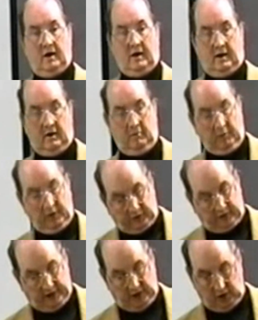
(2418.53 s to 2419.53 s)

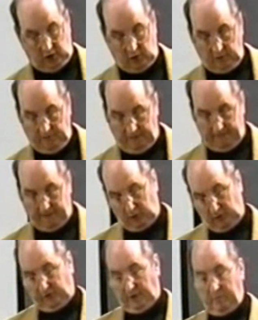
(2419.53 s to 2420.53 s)
you.
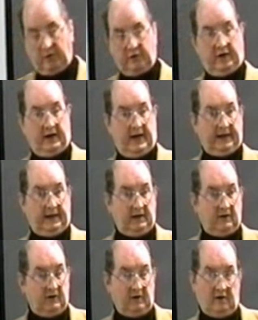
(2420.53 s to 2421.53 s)
There are symbols and
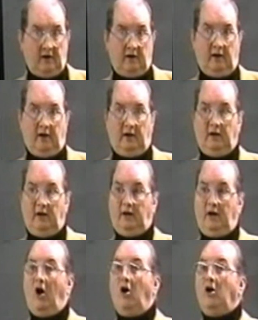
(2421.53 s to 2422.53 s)
ideas
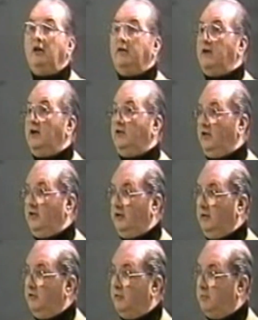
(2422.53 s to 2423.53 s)
in all of our
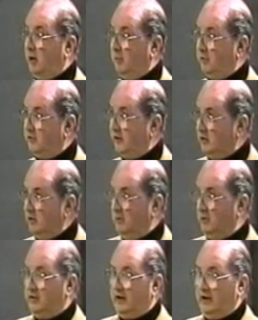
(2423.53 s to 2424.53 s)
systems purposely to
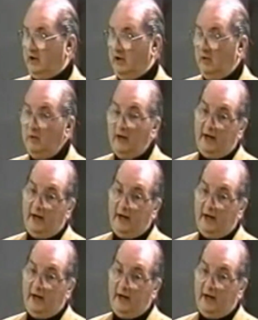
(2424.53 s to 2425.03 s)
mislead you.